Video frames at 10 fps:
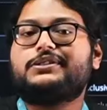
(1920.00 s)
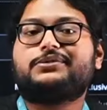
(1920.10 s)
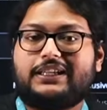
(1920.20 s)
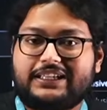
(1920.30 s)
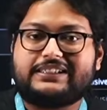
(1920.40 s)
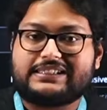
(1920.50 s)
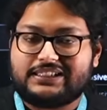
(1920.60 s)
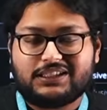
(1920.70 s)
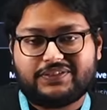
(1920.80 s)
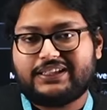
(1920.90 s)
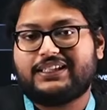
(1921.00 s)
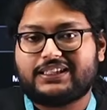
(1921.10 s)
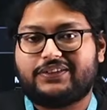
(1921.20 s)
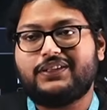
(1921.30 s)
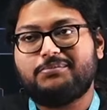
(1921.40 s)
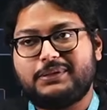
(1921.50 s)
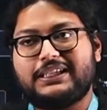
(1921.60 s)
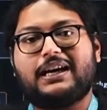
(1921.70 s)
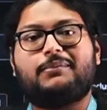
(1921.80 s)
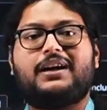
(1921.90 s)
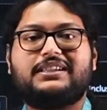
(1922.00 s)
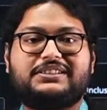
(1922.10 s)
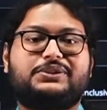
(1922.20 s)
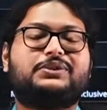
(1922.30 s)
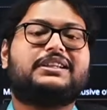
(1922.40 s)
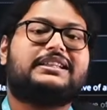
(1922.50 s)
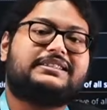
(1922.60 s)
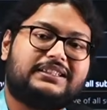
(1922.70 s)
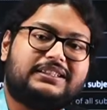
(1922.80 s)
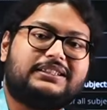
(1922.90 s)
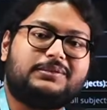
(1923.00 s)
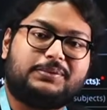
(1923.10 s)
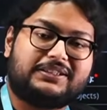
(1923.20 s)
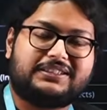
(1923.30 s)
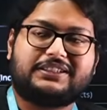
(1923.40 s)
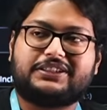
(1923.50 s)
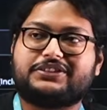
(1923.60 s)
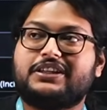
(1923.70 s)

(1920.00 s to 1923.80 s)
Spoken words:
wala result. When they are giving B ka marks, they don't consider in the percentage.